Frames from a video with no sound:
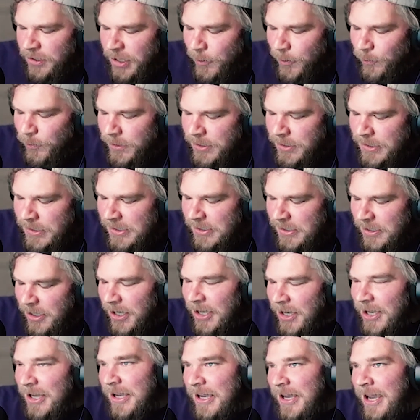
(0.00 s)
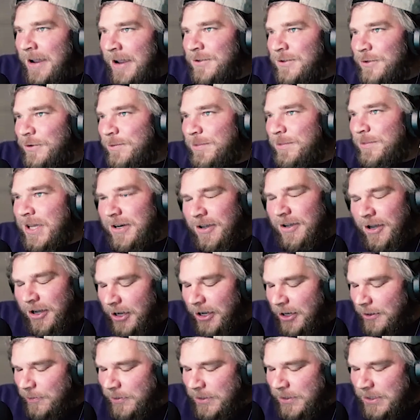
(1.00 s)
I have to admit,
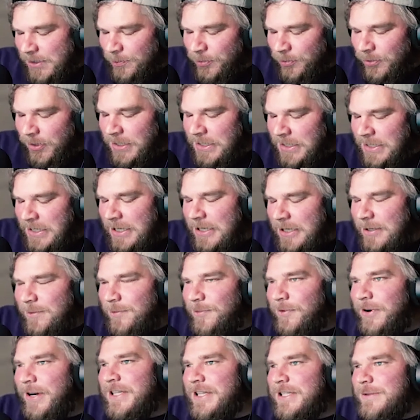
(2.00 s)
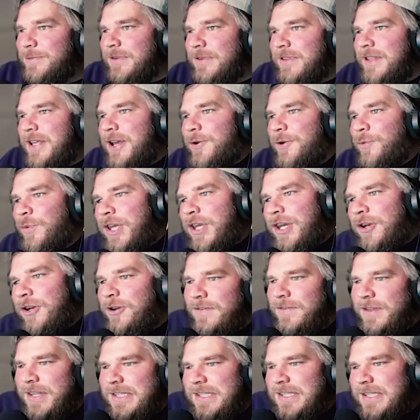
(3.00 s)
I was pretty impressed with their win
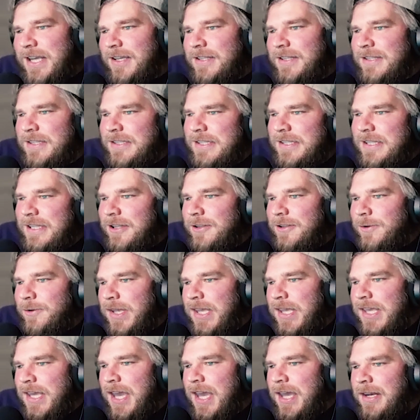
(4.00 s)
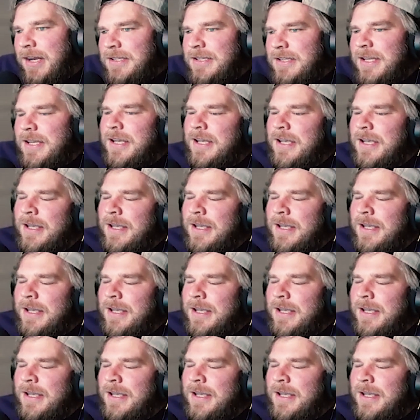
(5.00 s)
over the Suns the other weekend.